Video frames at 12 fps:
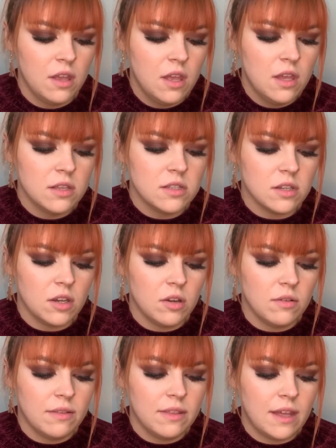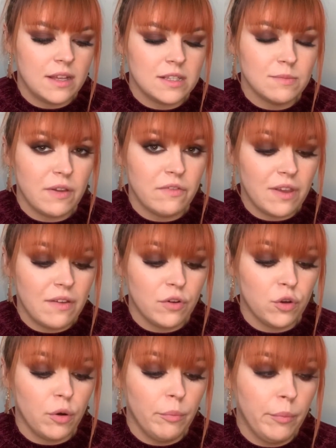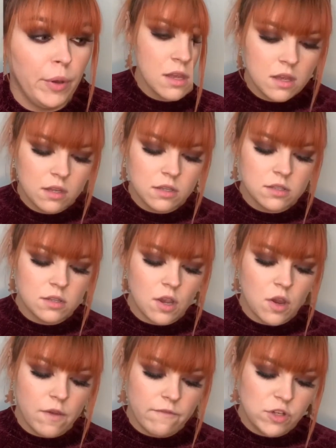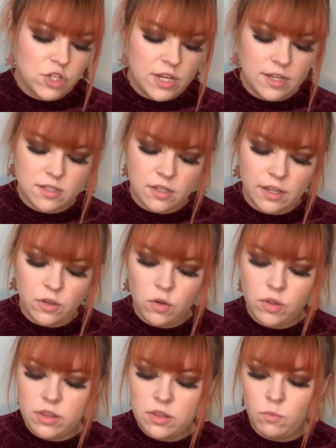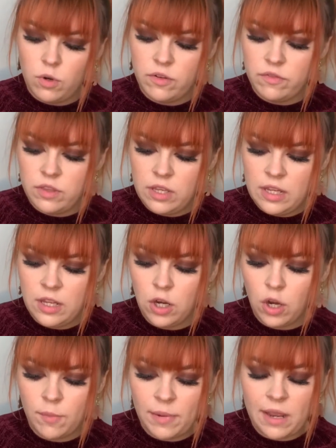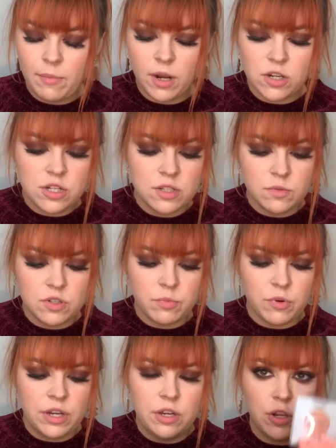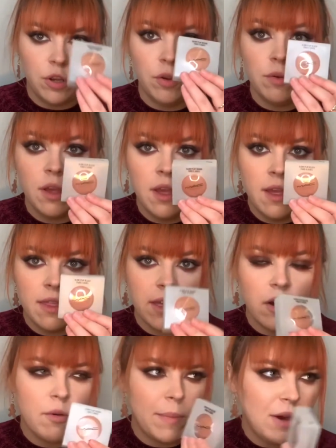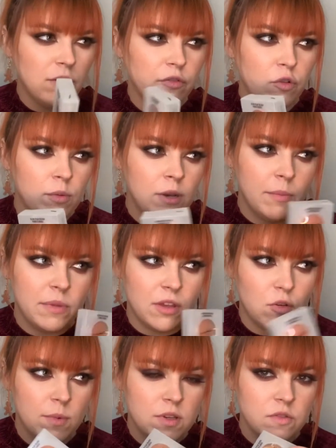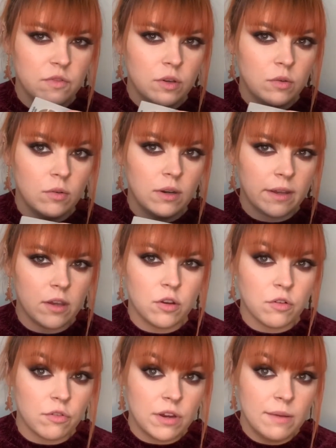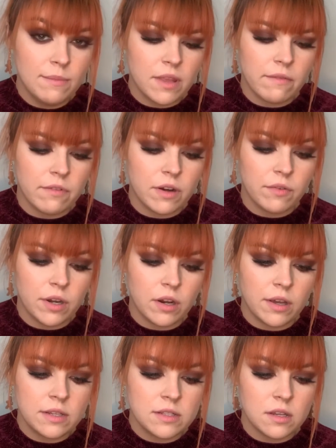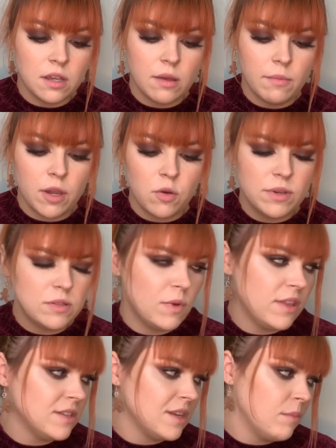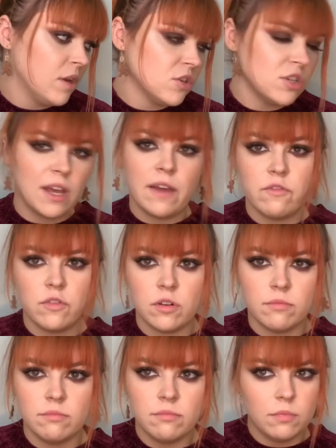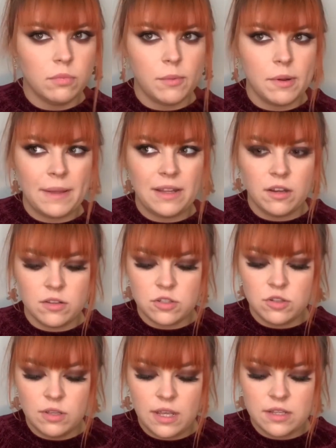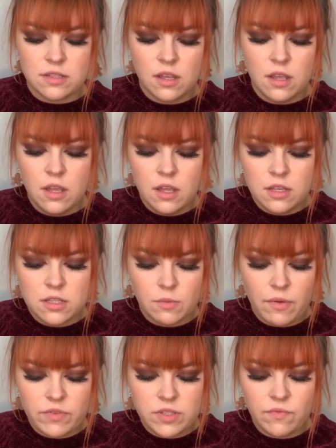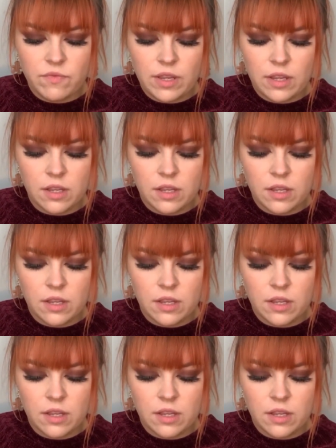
So that's my favourite combo. So for cheeks, I got one of the Glow Play blushes, which are pretty new. They are a powder formula, but they almost feel like a cream. They're really, really nice. I always wear the same blush and I have for probably about the last 2 years. So I went for something